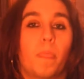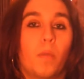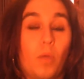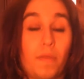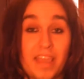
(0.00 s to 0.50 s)

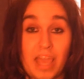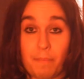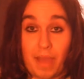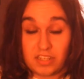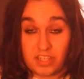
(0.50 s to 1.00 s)
When they get
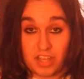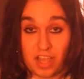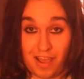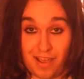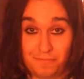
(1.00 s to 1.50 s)
back to the
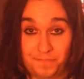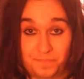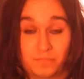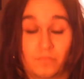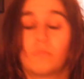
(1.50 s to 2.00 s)
car,
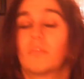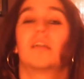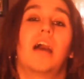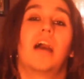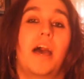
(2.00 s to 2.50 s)

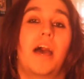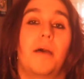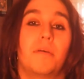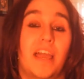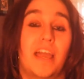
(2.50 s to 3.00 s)

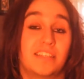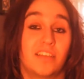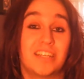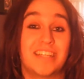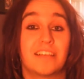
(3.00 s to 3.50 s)
they
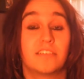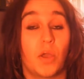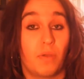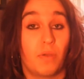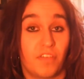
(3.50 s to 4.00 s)
decide to take
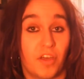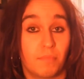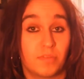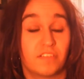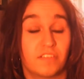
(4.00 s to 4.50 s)
Zoe with
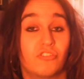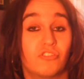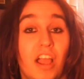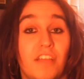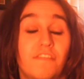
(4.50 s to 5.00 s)
them to
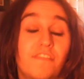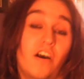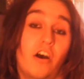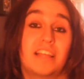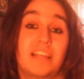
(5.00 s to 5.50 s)
try and
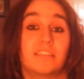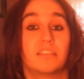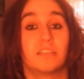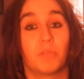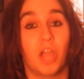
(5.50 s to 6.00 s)
find
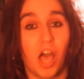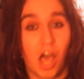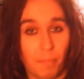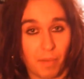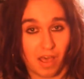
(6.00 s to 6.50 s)
some
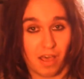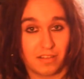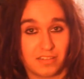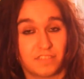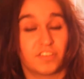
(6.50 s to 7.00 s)
car
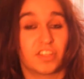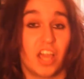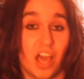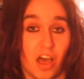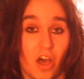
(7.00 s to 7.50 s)
parts for the
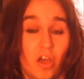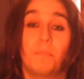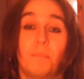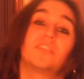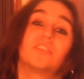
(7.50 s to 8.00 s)
car,
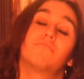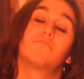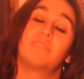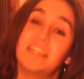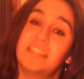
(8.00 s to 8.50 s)
because the
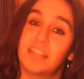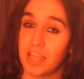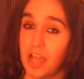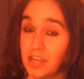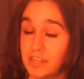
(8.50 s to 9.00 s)
reason that the
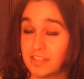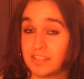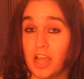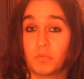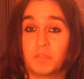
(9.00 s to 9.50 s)
car didn't
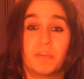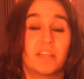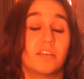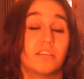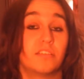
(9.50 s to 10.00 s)
start was
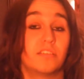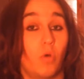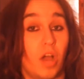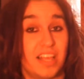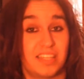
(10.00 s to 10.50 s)
because the
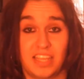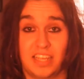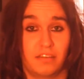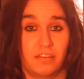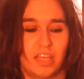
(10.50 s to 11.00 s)
wires
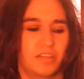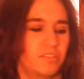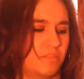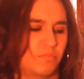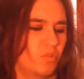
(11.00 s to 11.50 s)
in
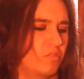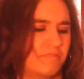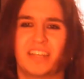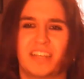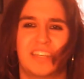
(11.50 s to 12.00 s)
some sort
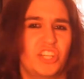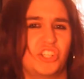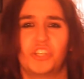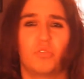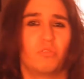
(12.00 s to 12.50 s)
of
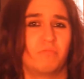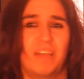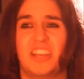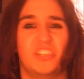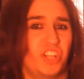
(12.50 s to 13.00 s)
ignition or
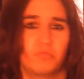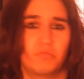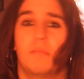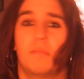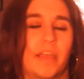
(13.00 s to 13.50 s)
engine or
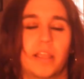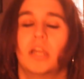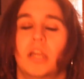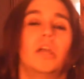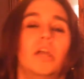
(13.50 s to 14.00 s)
something
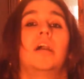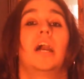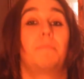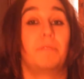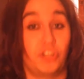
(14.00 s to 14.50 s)

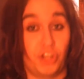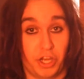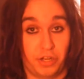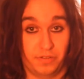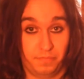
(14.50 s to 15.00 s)
had been chewed.